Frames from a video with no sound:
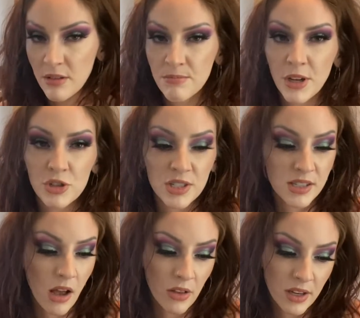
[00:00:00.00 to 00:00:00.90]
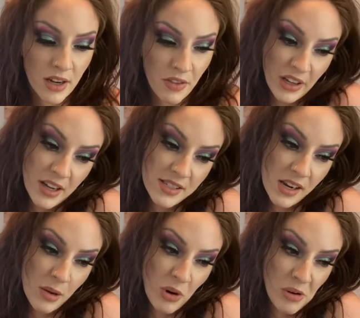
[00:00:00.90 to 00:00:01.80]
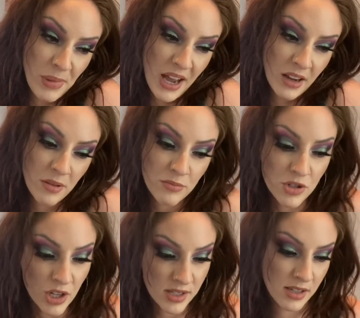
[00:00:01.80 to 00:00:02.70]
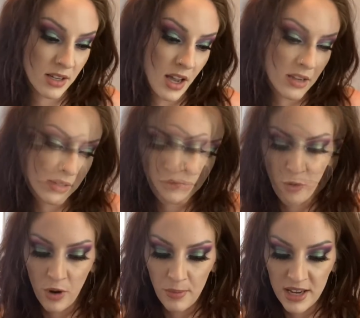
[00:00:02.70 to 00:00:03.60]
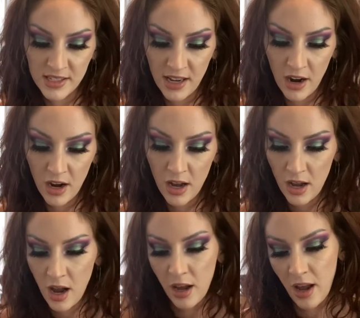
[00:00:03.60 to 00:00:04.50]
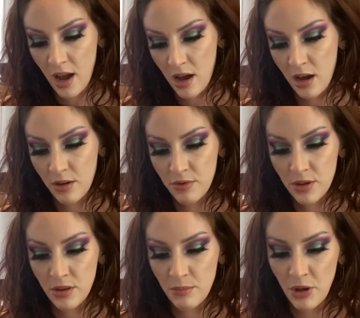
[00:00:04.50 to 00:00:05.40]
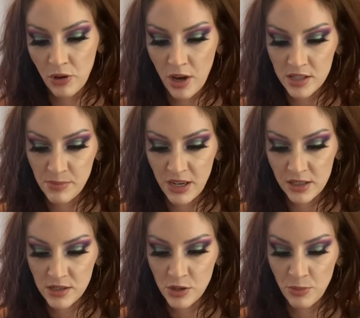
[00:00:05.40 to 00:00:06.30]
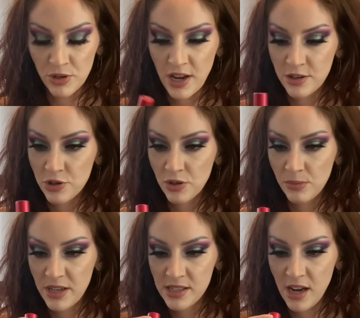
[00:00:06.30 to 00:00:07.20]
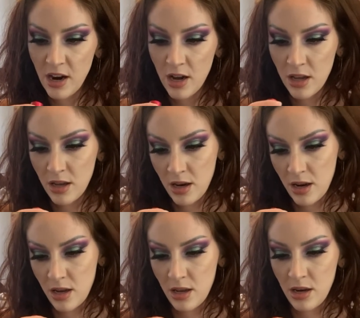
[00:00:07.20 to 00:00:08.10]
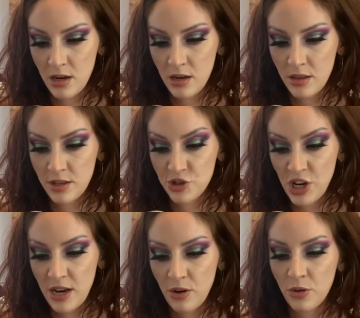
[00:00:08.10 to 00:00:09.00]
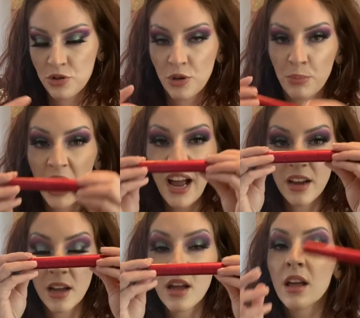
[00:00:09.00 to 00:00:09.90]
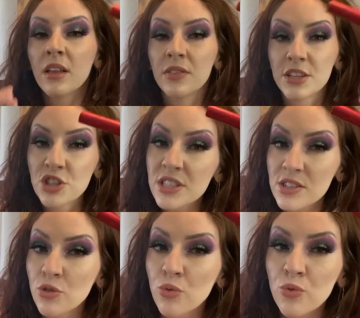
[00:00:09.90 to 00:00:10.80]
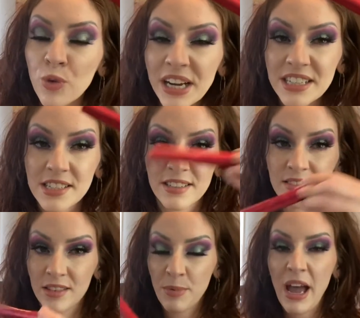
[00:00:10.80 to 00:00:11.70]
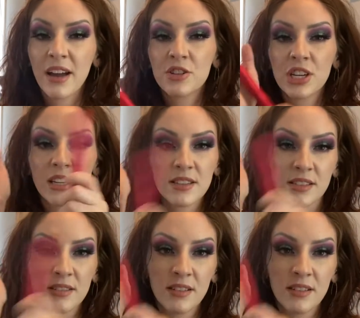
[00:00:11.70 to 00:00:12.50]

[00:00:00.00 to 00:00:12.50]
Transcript: They're just solid, and like I said, I brought a backup just in case. For mascara, I have the Melt Cosmetics Supernatural Mascara in the shade Ultra Black. This shit's great. The packaging is